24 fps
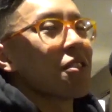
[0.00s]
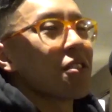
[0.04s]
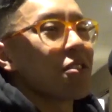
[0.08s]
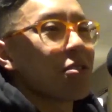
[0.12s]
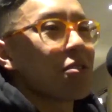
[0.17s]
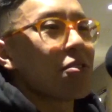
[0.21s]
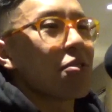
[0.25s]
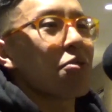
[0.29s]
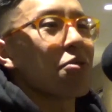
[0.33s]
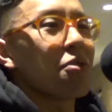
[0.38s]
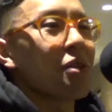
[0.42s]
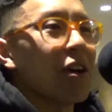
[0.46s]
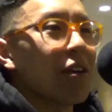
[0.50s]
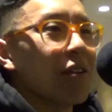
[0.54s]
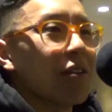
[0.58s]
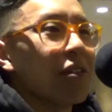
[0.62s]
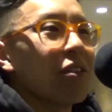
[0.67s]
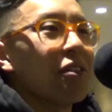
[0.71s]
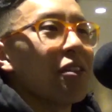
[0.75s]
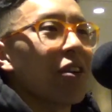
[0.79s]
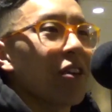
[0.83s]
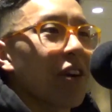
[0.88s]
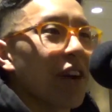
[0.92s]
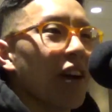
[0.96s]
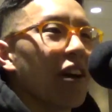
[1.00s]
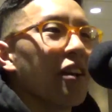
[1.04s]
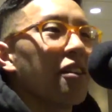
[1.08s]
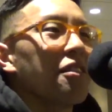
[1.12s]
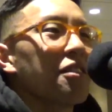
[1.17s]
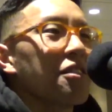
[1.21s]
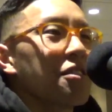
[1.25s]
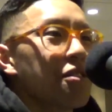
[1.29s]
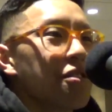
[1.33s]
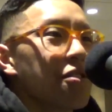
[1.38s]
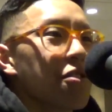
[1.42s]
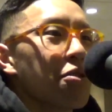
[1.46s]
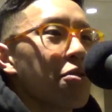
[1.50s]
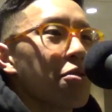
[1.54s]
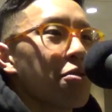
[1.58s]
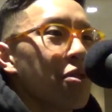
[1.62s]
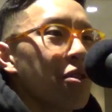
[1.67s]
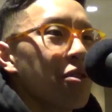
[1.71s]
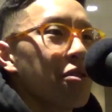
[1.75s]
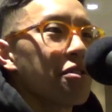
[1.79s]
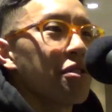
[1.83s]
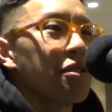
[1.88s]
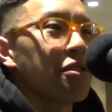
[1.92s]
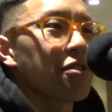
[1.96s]
So this is throughout. This is through
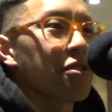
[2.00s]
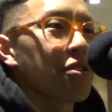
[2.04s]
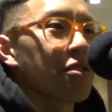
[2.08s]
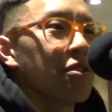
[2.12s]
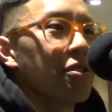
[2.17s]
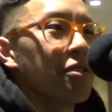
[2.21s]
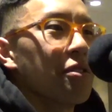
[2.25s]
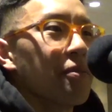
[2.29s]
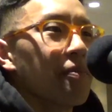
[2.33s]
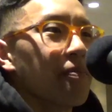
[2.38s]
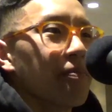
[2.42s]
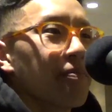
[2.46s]
nursing school.